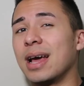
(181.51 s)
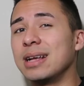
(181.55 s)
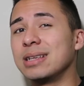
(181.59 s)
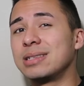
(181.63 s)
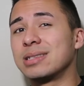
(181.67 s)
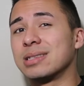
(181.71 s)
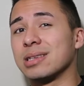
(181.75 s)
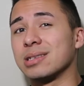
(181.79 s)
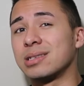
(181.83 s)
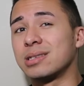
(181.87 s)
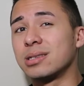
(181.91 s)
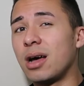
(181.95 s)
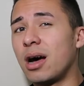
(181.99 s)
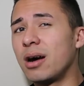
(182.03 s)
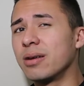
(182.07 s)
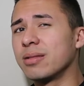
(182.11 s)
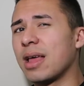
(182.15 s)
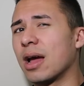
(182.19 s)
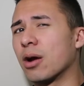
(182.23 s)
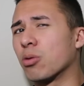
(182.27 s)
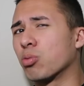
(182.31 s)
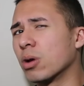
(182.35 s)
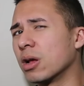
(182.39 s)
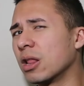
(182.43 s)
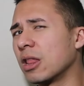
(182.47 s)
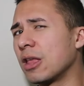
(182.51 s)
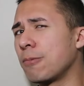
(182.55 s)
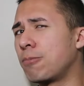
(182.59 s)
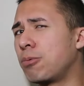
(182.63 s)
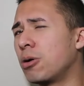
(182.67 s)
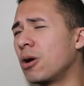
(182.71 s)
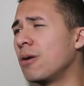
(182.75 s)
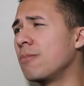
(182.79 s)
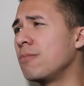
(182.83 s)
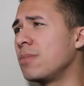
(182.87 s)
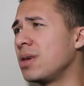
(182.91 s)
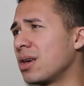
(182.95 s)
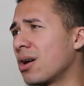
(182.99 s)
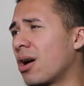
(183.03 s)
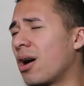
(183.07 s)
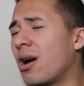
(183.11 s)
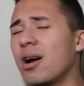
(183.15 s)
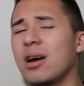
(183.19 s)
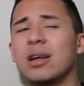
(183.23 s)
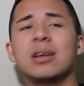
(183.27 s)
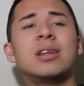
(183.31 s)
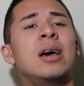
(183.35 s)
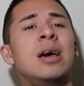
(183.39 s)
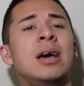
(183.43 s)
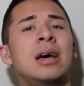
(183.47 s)
Dates, the song that really put me
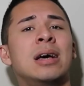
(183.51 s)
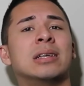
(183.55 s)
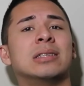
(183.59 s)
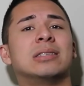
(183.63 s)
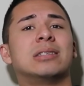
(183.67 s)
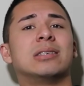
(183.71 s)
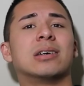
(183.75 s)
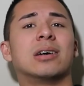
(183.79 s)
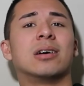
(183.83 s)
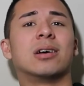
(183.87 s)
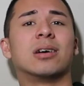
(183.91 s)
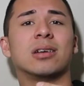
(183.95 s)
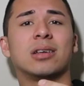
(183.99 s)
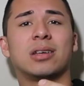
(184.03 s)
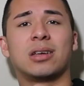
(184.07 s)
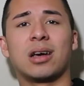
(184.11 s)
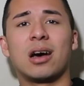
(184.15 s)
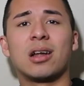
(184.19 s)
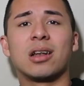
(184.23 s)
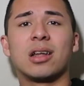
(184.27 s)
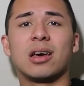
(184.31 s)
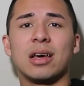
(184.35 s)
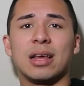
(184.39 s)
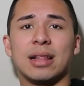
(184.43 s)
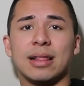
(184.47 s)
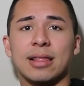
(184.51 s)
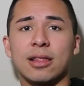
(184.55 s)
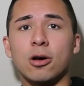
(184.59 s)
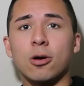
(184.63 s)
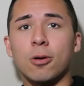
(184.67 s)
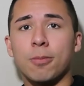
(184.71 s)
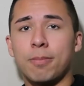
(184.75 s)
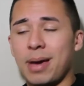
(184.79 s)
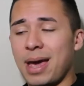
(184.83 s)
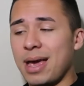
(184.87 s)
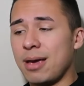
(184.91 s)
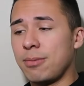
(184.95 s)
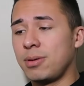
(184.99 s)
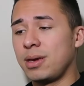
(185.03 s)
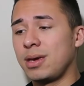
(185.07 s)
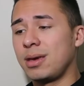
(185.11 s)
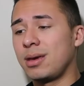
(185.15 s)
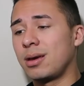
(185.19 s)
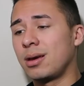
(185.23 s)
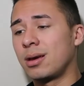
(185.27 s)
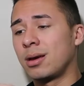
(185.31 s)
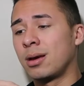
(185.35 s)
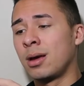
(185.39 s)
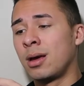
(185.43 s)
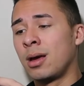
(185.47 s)
on to Gunna and Lil
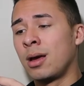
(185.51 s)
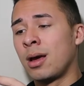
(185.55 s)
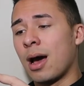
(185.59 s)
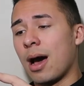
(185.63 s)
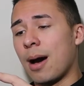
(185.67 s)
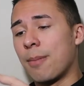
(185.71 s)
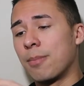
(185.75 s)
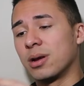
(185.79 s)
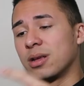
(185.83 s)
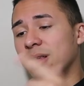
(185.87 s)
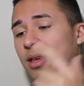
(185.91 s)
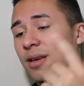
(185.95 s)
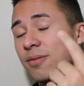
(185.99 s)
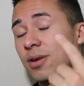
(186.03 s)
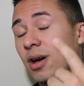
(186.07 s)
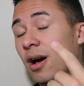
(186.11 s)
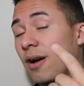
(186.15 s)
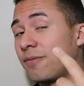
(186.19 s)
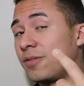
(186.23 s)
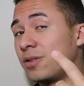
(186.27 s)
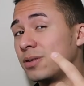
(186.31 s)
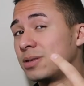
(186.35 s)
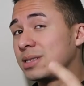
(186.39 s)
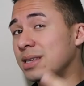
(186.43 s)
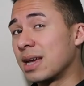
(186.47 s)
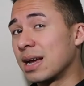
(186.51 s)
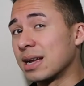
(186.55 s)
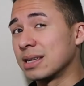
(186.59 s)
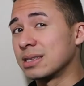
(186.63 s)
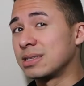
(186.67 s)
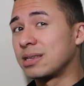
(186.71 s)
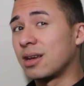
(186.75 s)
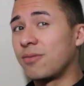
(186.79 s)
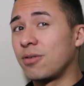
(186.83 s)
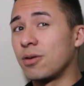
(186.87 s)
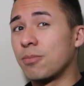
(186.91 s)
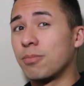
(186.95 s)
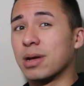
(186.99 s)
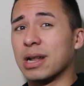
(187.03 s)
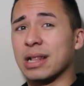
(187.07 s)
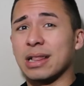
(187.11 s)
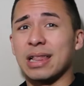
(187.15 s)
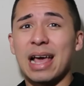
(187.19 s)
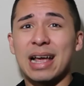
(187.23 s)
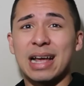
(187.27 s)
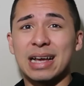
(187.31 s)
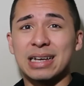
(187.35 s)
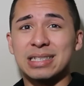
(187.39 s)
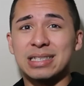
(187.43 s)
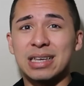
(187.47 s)
Baby. I'm gonna give y'all a few seconds of it, but
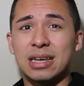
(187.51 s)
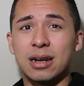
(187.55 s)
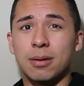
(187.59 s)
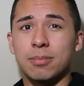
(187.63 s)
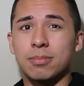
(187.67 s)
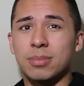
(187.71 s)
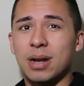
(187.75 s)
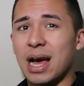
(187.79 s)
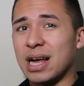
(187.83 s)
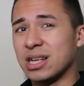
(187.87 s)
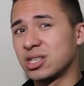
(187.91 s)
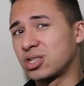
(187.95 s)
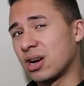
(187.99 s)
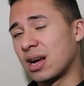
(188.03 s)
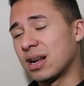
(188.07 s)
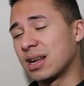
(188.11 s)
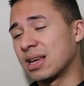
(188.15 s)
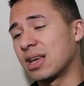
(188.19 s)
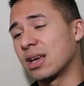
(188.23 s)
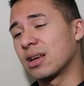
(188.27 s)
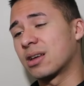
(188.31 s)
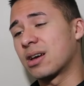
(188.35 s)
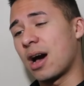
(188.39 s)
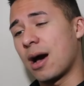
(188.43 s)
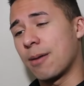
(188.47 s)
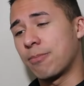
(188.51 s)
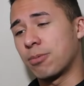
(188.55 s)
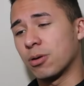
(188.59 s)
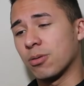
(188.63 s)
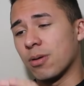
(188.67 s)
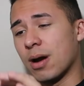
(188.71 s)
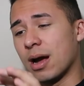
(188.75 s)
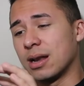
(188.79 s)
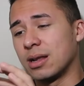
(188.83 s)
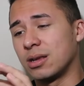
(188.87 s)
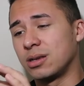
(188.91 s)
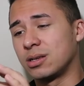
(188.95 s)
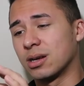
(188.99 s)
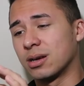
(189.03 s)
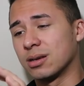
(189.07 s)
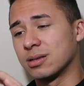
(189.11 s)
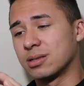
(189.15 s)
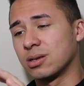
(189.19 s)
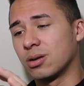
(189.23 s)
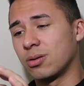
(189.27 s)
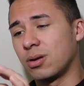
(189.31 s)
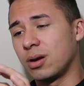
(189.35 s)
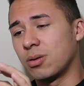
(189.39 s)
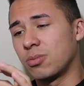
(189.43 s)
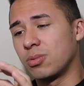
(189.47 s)
like I said, I'm not trying to get copyrighted, y'all.
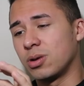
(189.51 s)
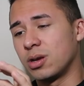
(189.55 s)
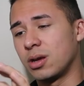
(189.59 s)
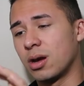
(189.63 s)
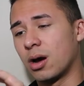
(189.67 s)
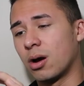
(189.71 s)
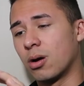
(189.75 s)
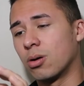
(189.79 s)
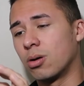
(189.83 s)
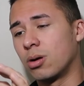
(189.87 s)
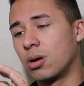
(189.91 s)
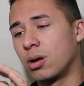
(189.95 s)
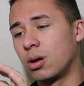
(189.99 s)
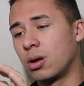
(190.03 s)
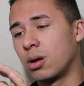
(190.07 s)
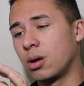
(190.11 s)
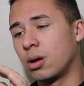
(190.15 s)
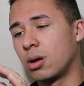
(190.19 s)
So here we go.